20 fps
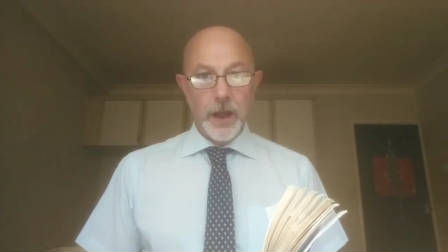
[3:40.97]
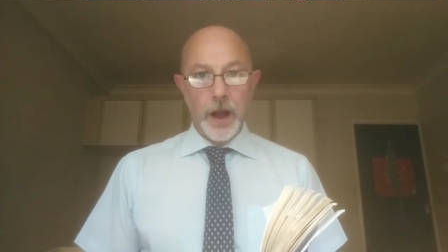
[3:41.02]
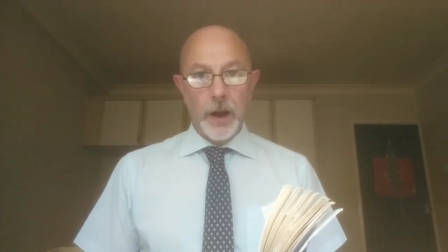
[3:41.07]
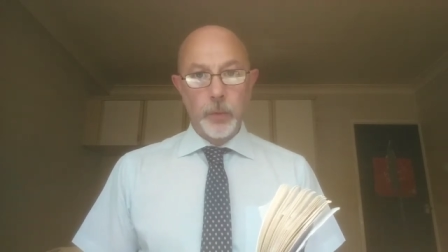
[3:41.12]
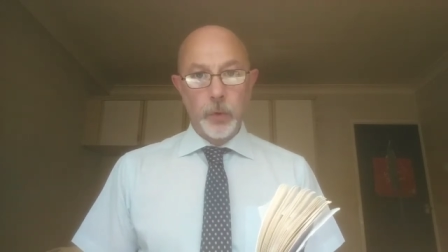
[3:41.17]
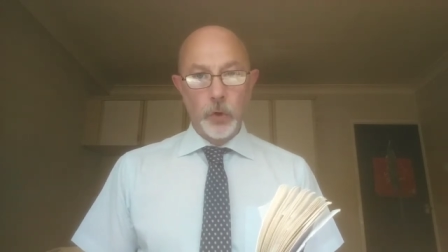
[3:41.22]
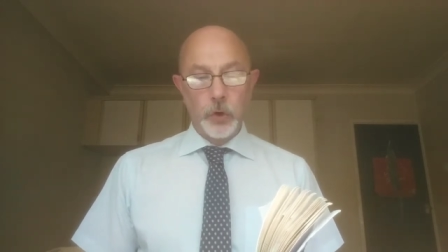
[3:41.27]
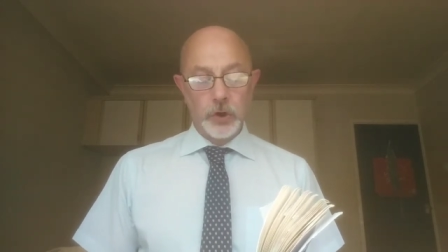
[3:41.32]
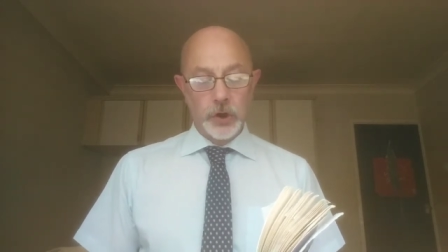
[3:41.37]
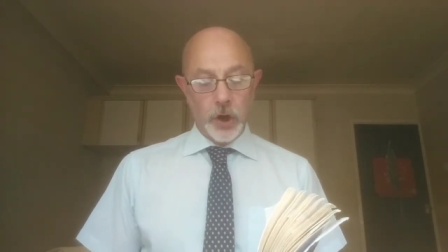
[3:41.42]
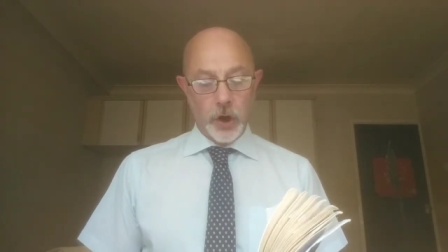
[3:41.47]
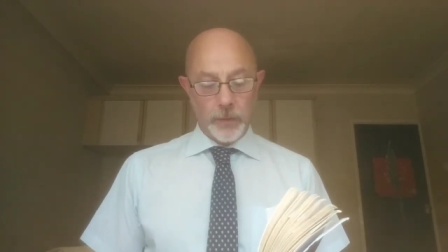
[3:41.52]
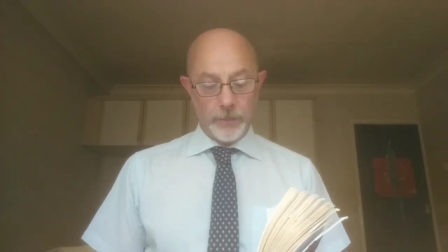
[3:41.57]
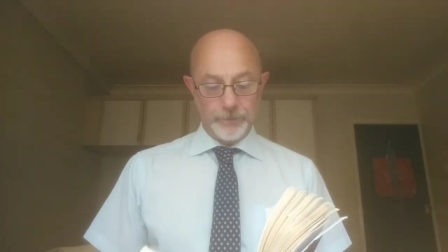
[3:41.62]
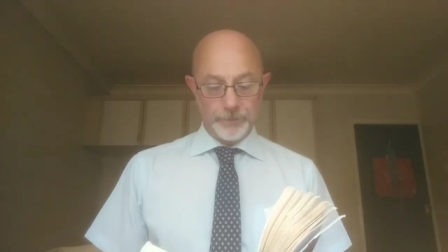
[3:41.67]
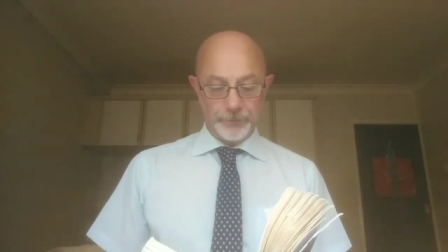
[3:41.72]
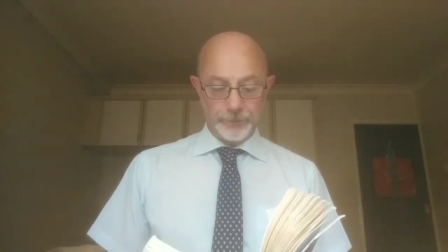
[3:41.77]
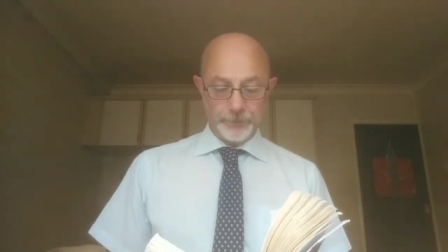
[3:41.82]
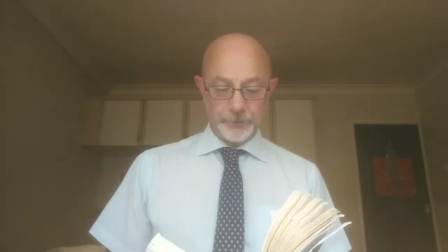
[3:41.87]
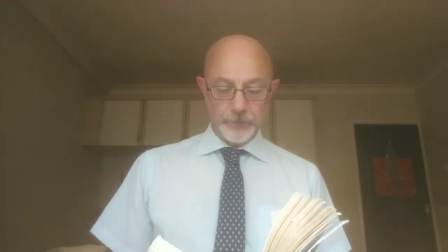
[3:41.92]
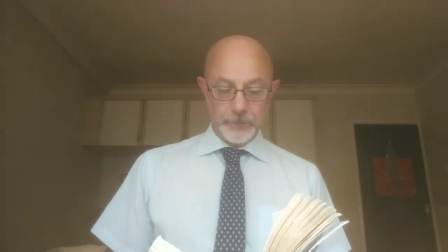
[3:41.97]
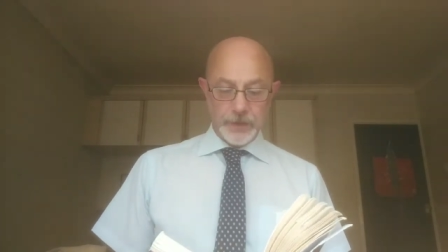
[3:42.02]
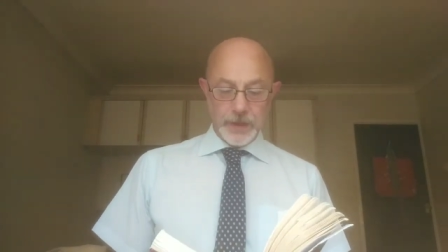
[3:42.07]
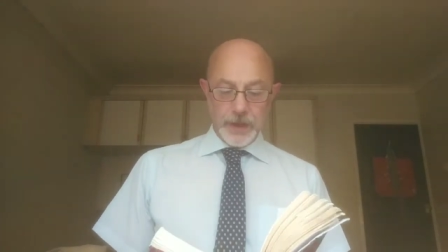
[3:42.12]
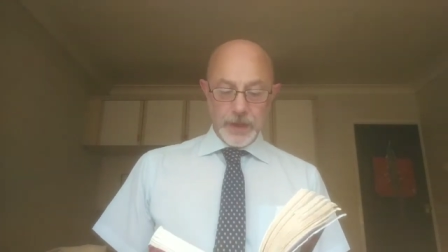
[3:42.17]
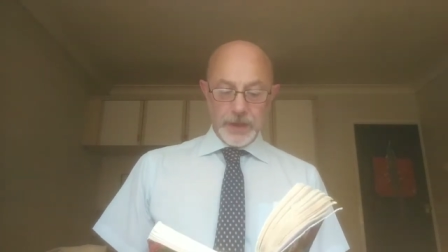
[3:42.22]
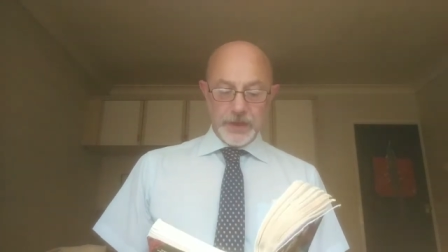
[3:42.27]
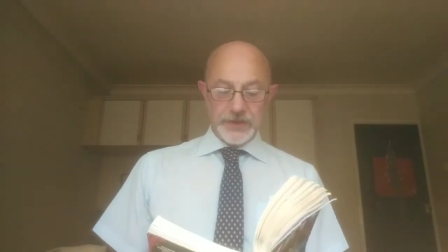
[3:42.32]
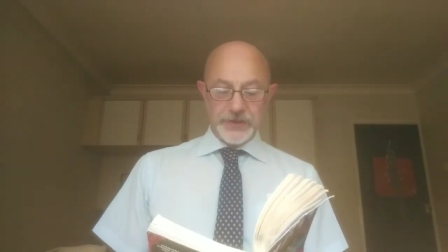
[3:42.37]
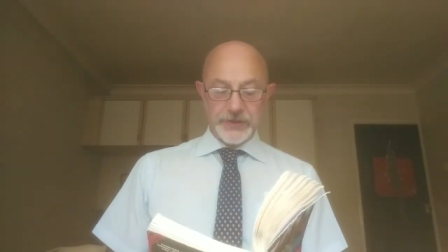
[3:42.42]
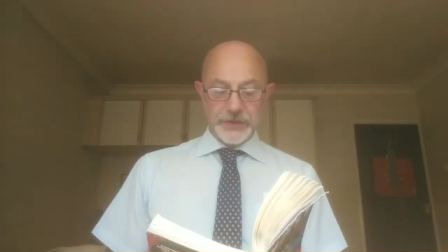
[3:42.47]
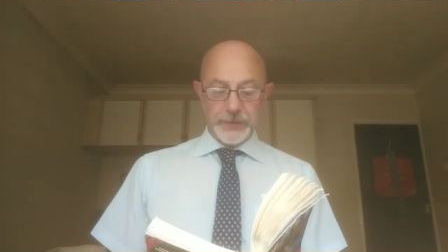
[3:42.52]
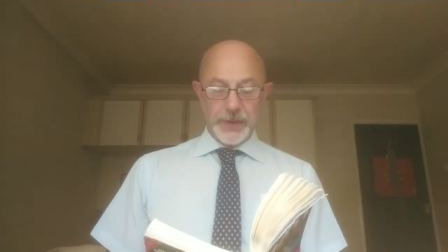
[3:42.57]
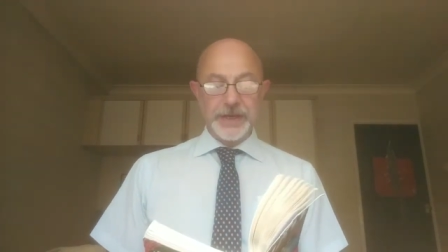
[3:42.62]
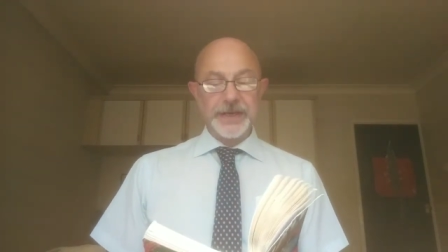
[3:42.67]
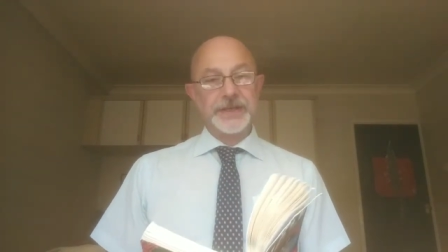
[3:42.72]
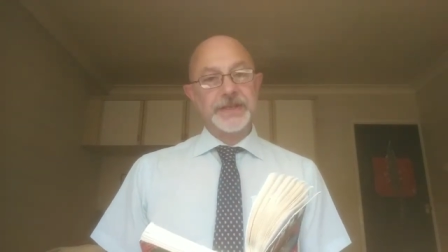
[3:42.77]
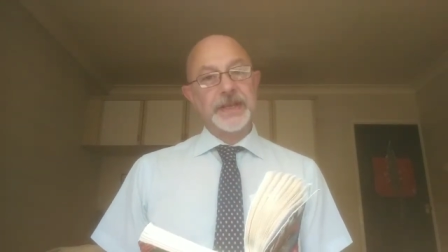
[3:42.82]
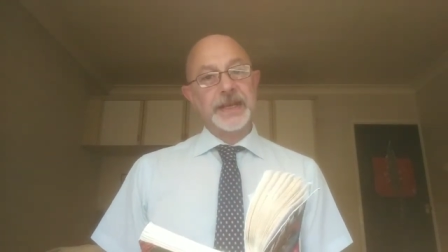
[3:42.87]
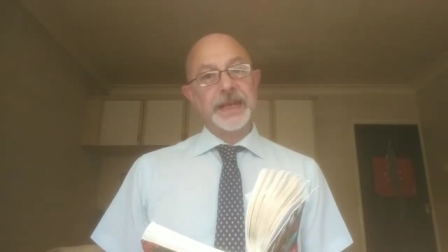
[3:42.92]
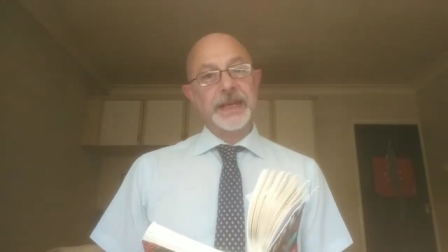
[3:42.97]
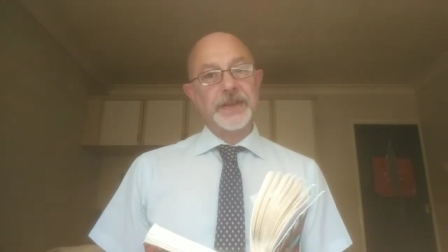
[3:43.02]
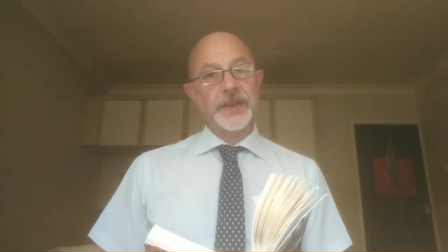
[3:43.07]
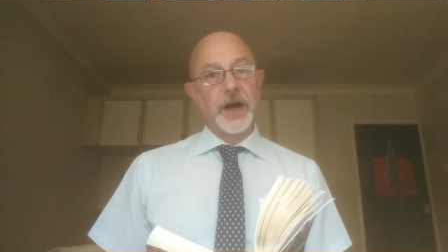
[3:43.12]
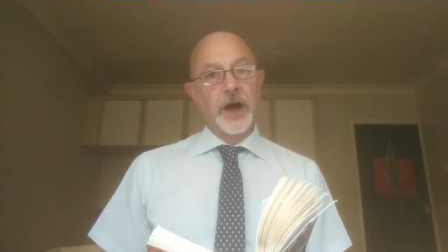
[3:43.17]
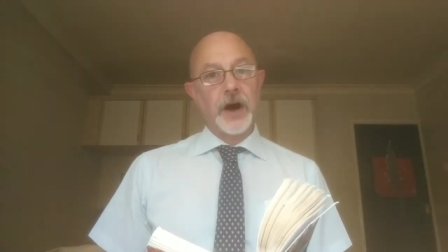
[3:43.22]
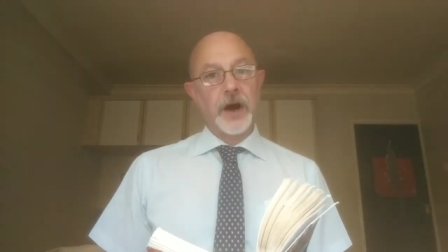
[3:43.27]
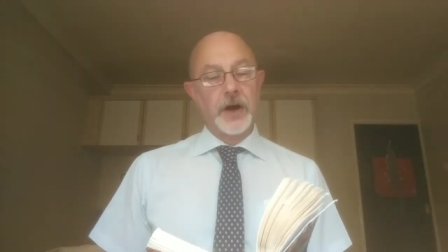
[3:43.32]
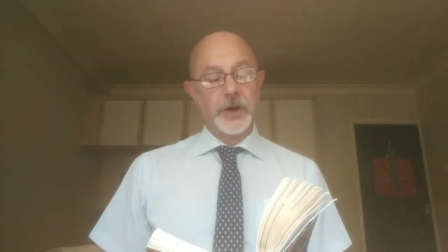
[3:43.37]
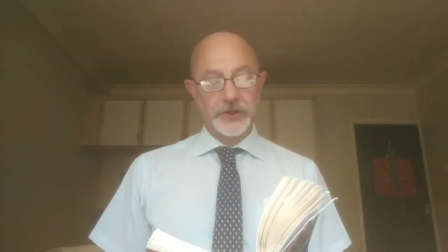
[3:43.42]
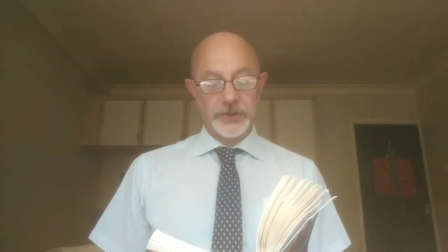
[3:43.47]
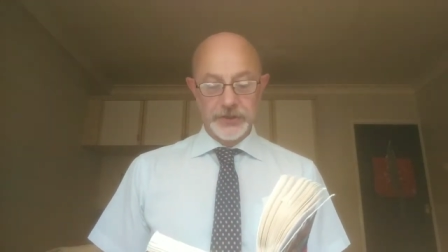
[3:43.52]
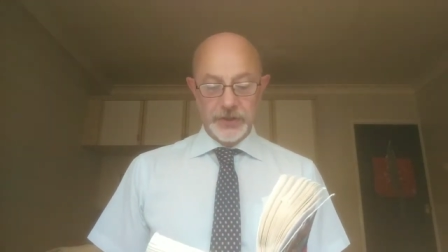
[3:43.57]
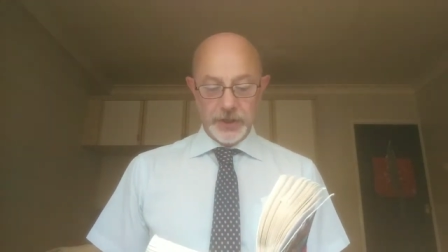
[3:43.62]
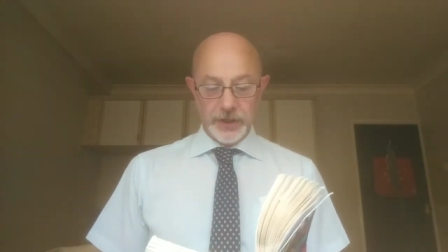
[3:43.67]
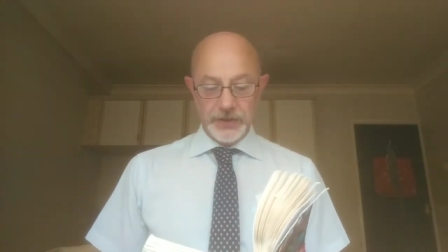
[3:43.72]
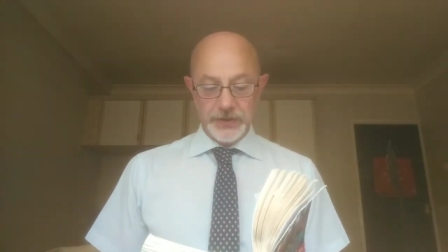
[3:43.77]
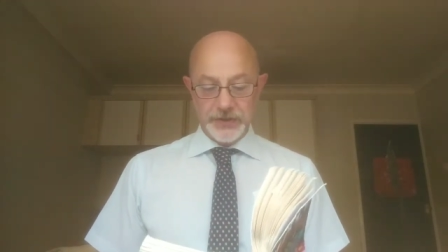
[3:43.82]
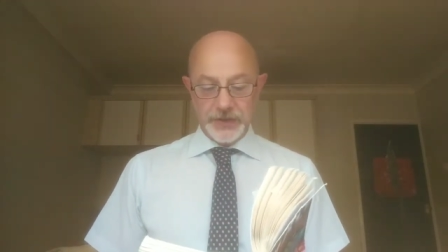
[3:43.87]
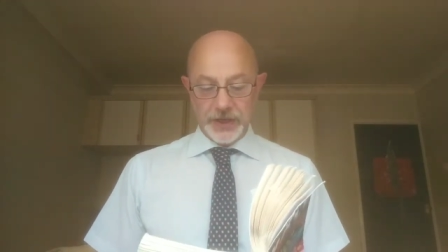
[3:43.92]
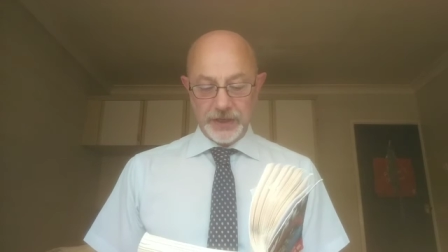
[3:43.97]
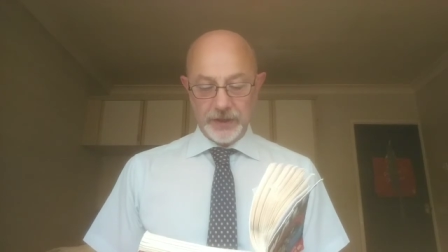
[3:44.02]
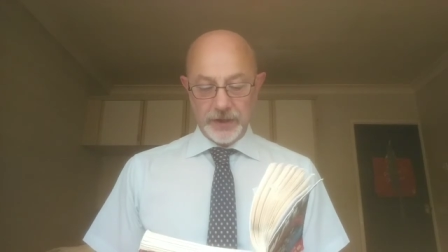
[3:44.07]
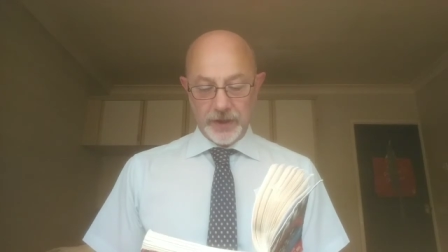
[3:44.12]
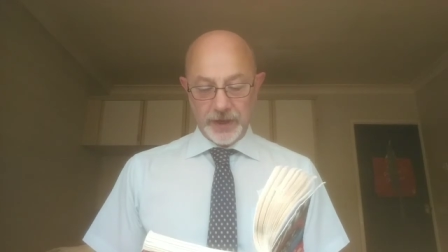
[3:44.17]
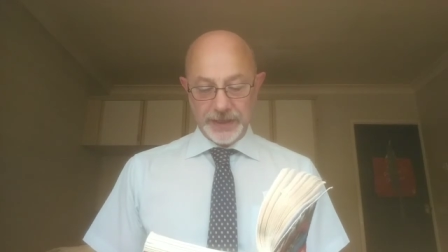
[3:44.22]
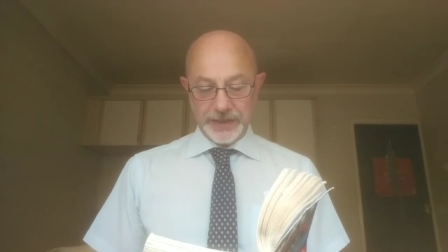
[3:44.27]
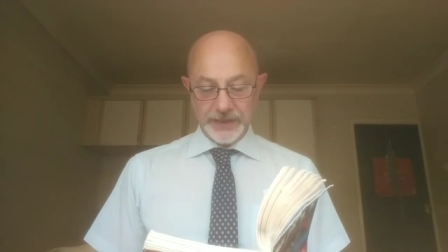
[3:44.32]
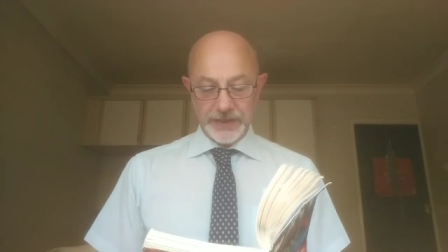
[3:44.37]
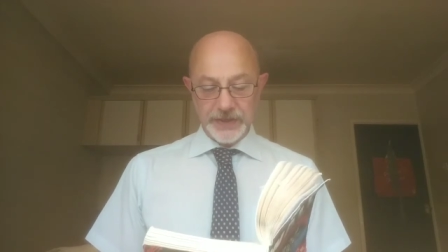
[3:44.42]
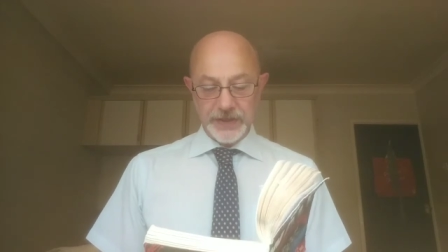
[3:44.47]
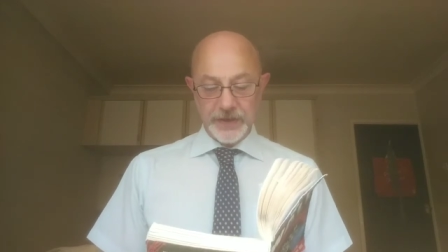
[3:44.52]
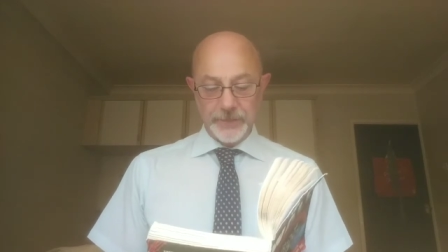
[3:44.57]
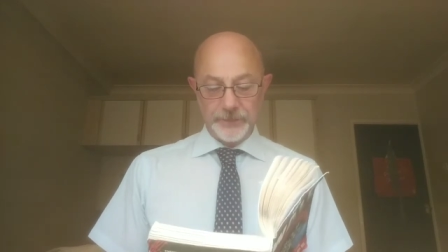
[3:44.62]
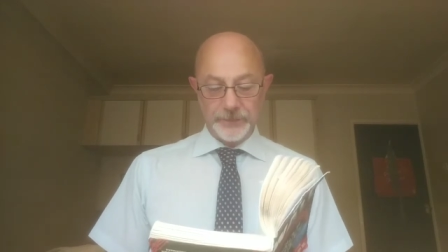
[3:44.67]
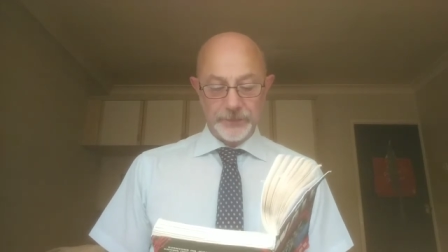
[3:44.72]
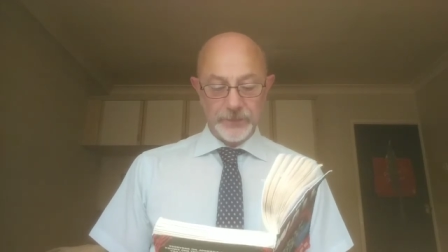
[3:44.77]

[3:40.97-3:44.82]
I walk on, squinting in the harsh sunlight.